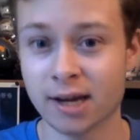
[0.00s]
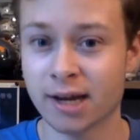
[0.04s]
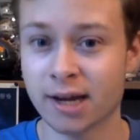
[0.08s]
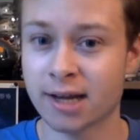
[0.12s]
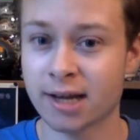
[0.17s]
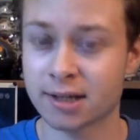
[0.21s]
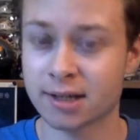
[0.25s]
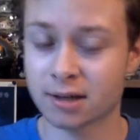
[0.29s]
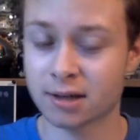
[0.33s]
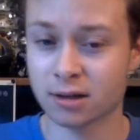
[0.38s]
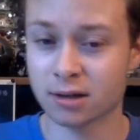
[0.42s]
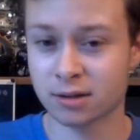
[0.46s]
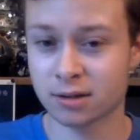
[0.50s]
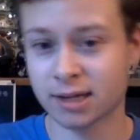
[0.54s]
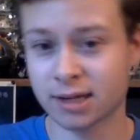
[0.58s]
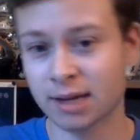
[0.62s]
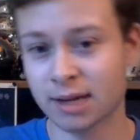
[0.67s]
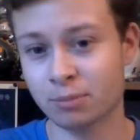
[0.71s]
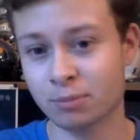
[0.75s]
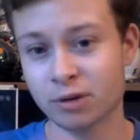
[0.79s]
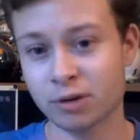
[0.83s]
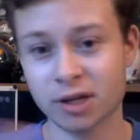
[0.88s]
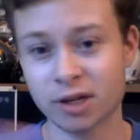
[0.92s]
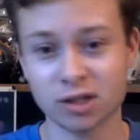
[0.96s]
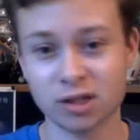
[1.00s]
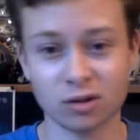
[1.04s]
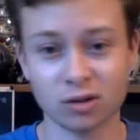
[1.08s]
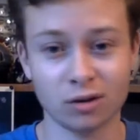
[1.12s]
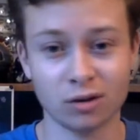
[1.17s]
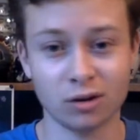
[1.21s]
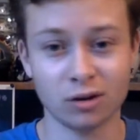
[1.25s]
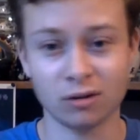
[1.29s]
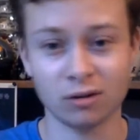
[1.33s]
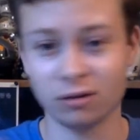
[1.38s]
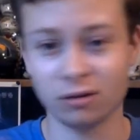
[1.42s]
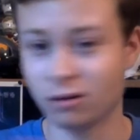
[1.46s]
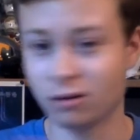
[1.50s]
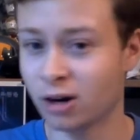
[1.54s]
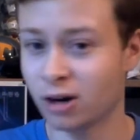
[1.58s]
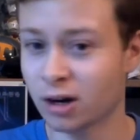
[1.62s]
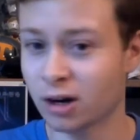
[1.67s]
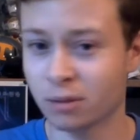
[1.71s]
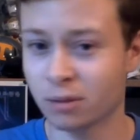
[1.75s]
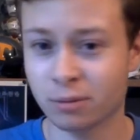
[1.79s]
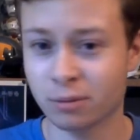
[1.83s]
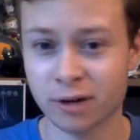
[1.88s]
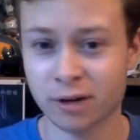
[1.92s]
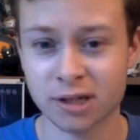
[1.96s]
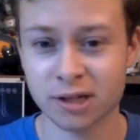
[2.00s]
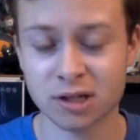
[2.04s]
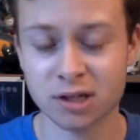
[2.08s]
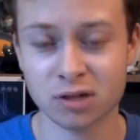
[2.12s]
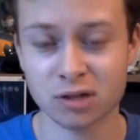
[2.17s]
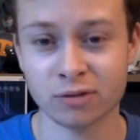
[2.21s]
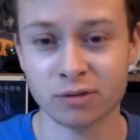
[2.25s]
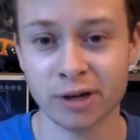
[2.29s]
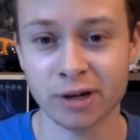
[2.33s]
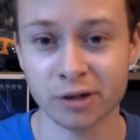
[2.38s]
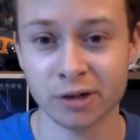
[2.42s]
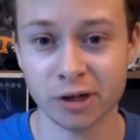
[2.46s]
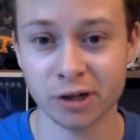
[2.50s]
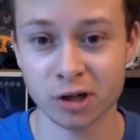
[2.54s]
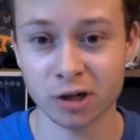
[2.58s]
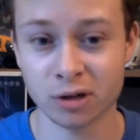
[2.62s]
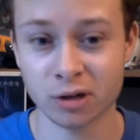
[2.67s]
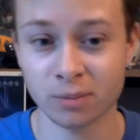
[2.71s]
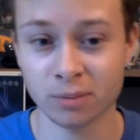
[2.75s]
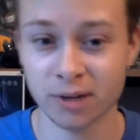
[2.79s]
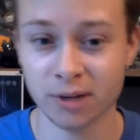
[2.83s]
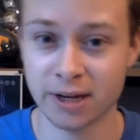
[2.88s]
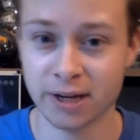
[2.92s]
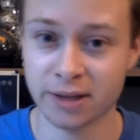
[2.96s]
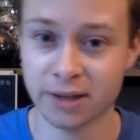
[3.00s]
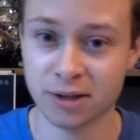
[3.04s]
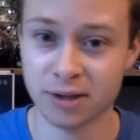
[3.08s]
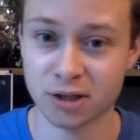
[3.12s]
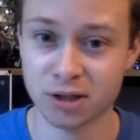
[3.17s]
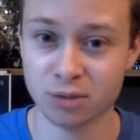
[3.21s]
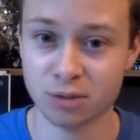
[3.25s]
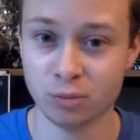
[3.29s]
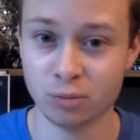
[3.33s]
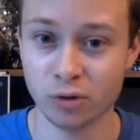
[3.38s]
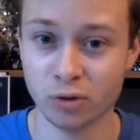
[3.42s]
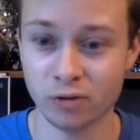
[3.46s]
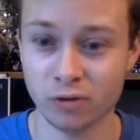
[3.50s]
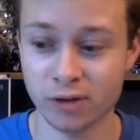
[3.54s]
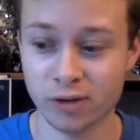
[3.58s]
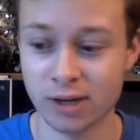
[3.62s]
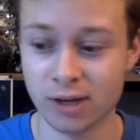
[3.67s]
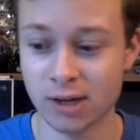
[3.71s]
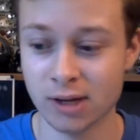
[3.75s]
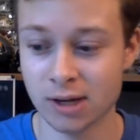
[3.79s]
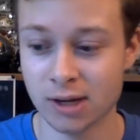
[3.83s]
It's going to take place a lot of places around Europe in this movie.